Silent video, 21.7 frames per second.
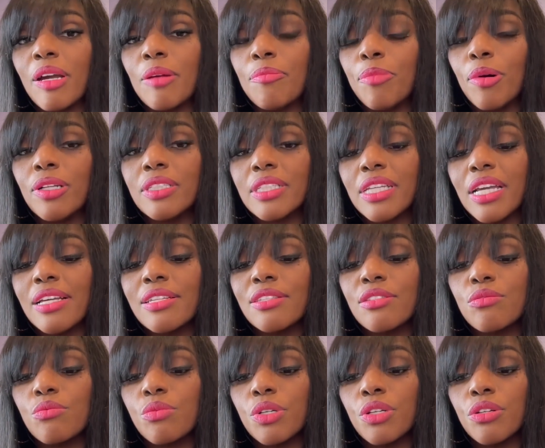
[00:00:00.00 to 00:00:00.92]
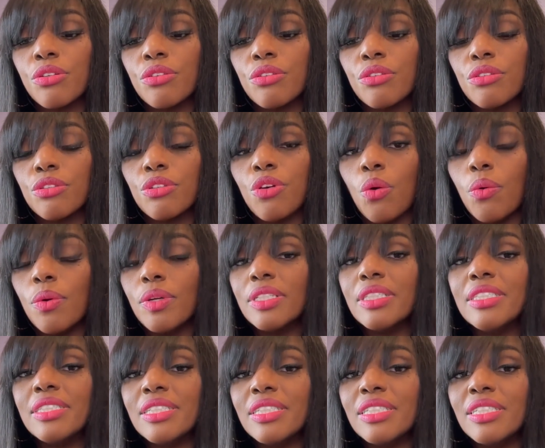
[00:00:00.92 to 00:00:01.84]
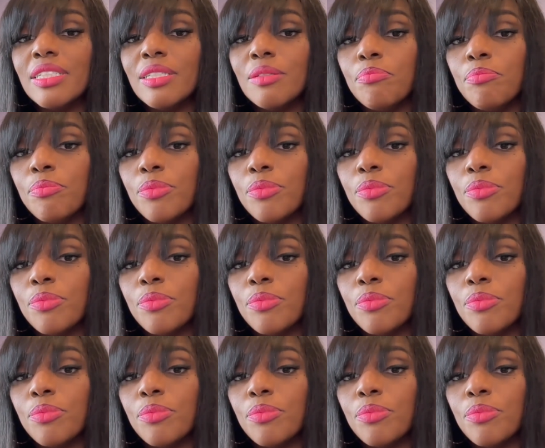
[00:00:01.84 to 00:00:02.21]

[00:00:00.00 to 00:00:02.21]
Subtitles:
podcast, we're going deep.